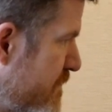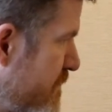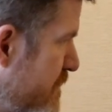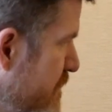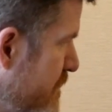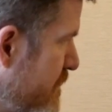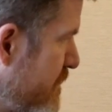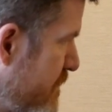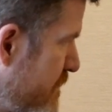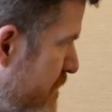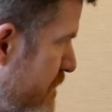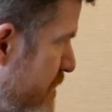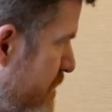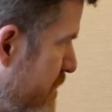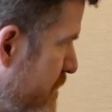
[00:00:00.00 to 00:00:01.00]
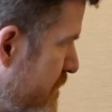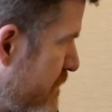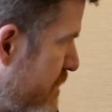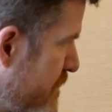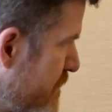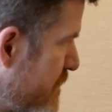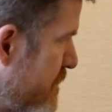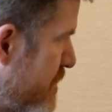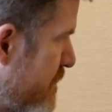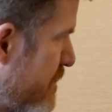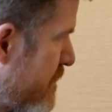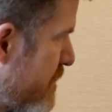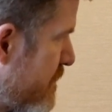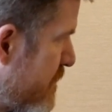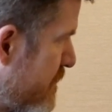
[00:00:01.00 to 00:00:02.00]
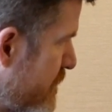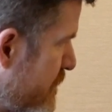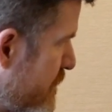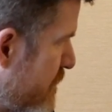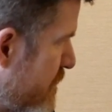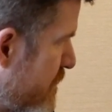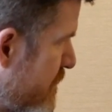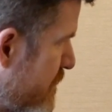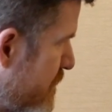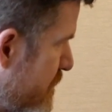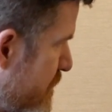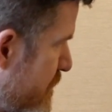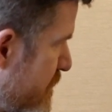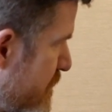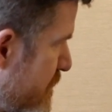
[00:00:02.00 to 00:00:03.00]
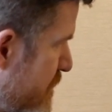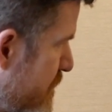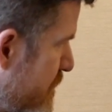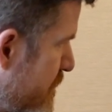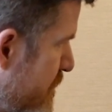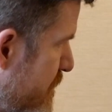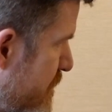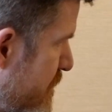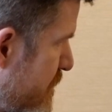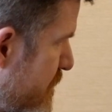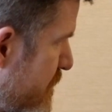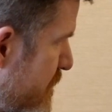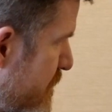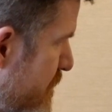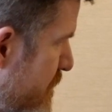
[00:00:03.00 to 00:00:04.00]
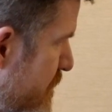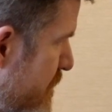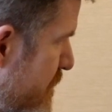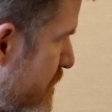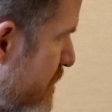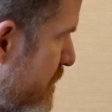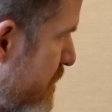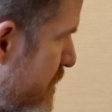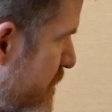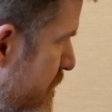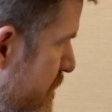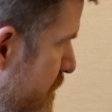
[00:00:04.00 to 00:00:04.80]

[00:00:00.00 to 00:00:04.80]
[no speech]